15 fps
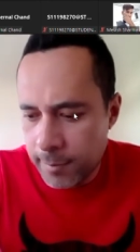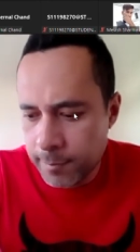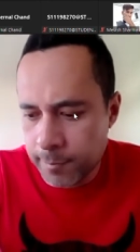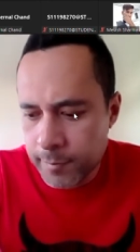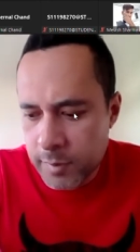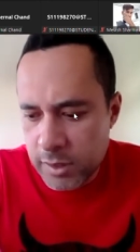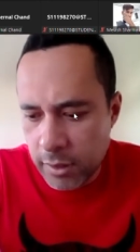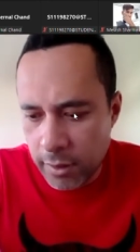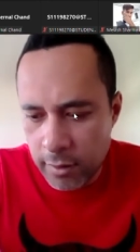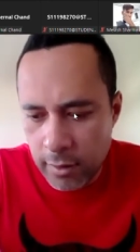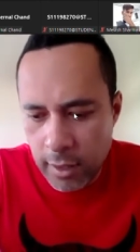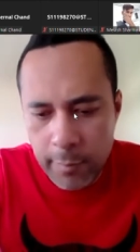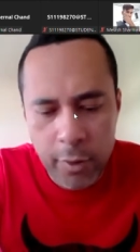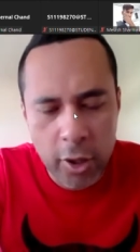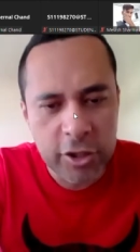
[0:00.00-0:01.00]
So
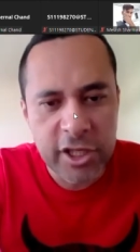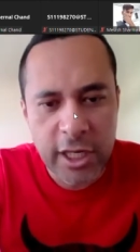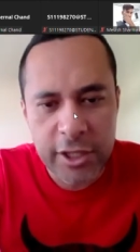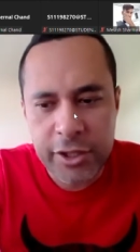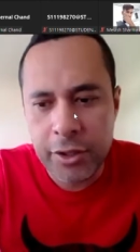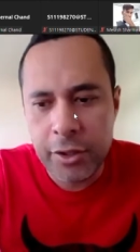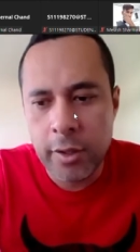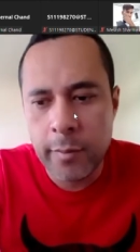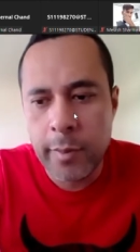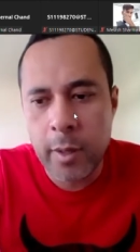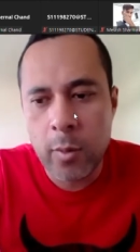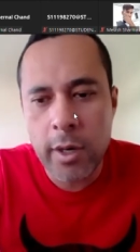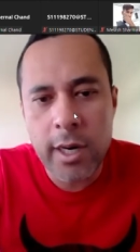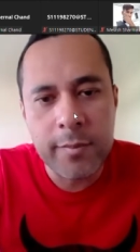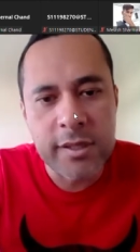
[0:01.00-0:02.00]
I'm not judging you, but
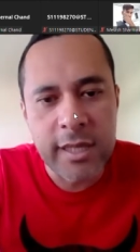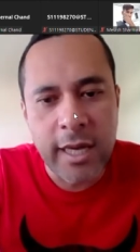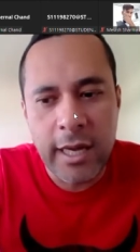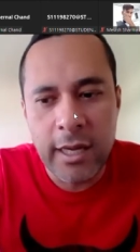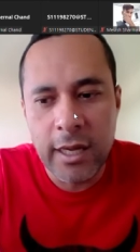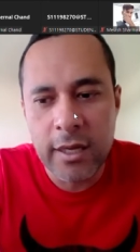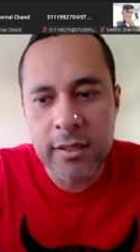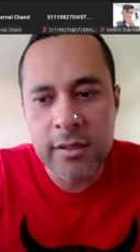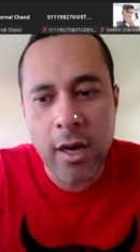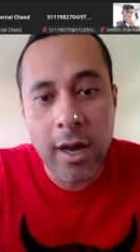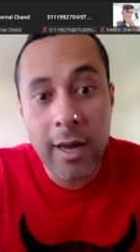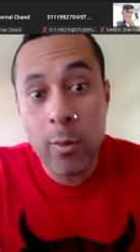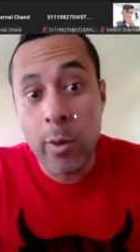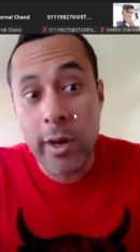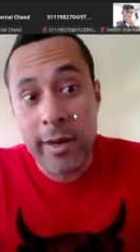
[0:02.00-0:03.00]
what I'm saying is
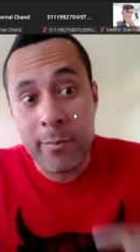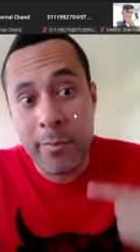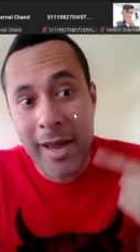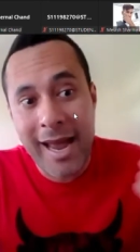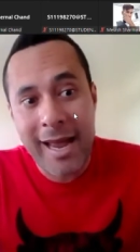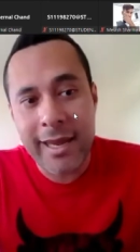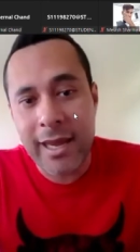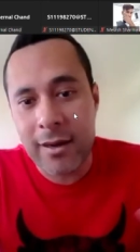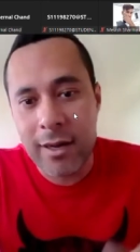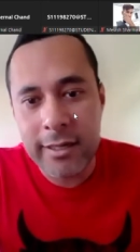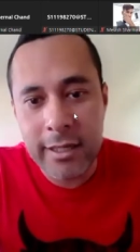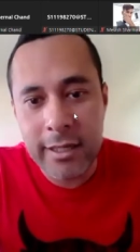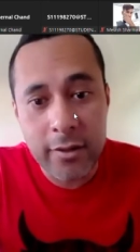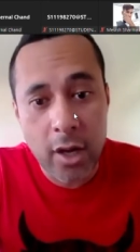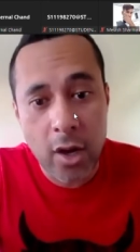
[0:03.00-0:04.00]
I went back and I
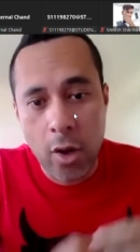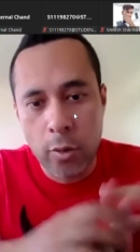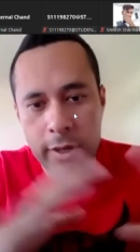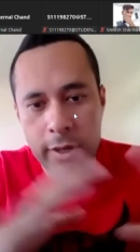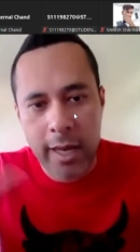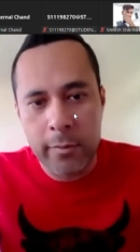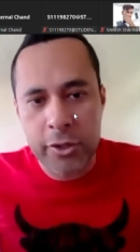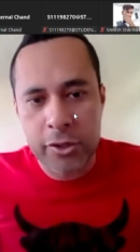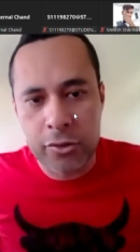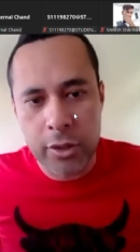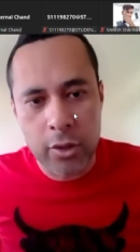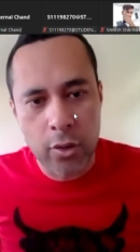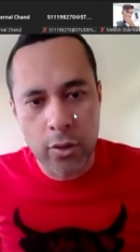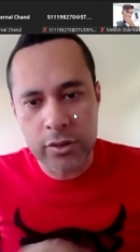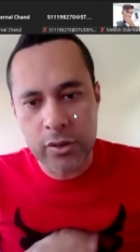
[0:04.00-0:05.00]
did the whole chemistry
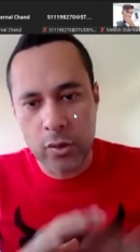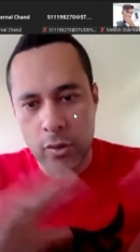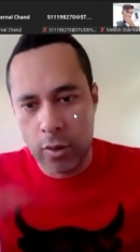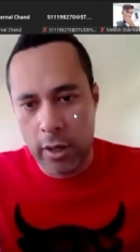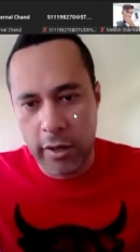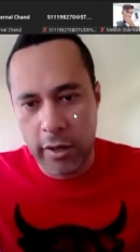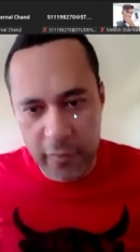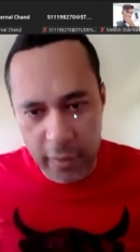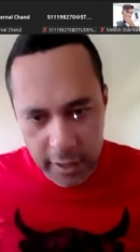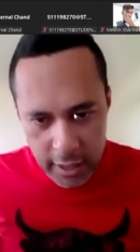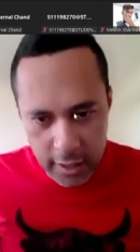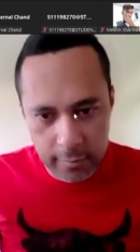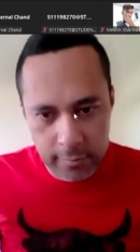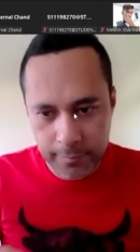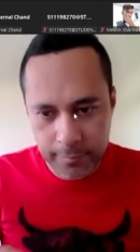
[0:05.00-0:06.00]
course all over again.
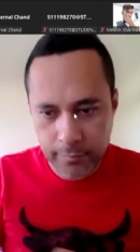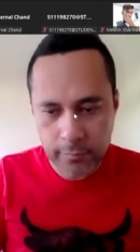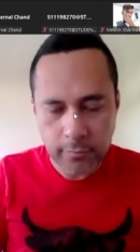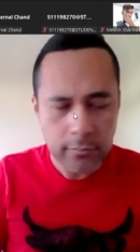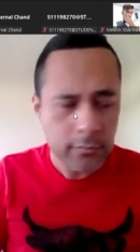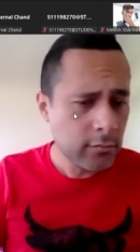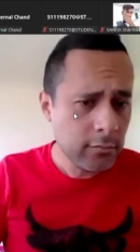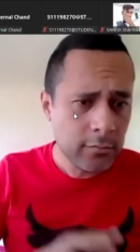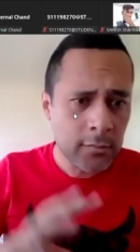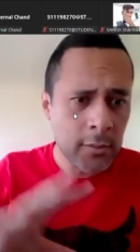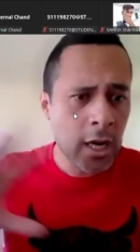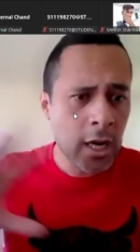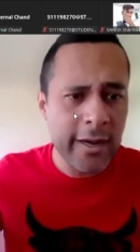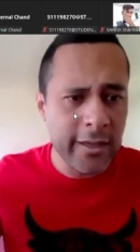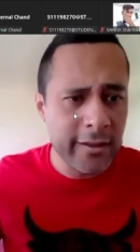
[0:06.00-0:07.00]

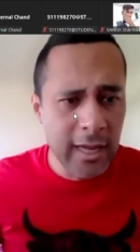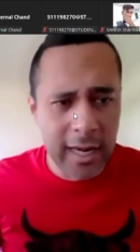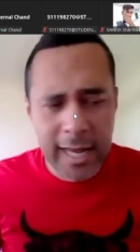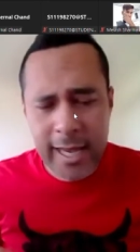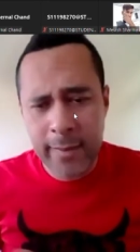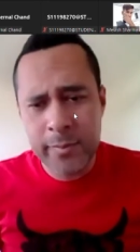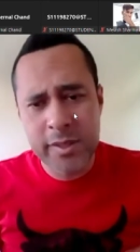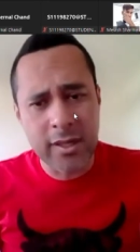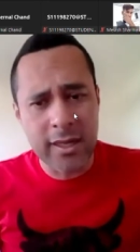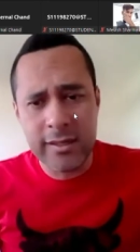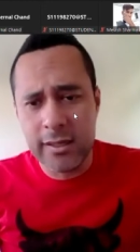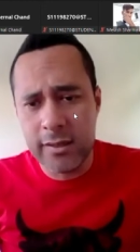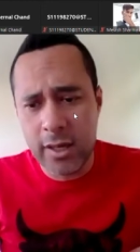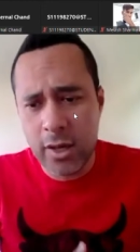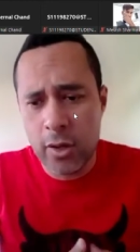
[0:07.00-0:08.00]
I did the labs, I
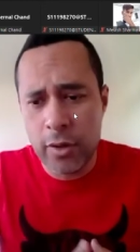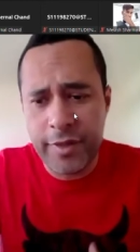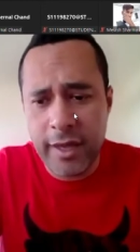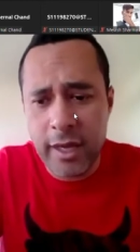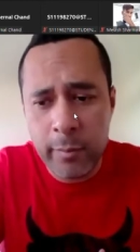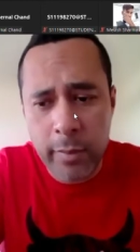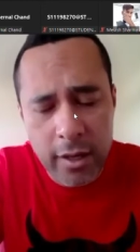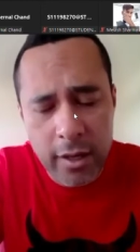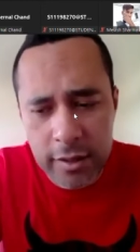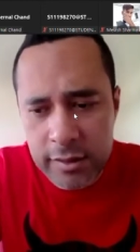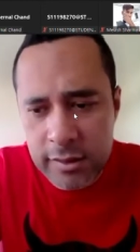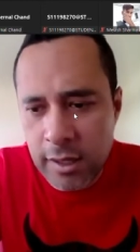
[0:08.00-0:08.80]
did the whole thing because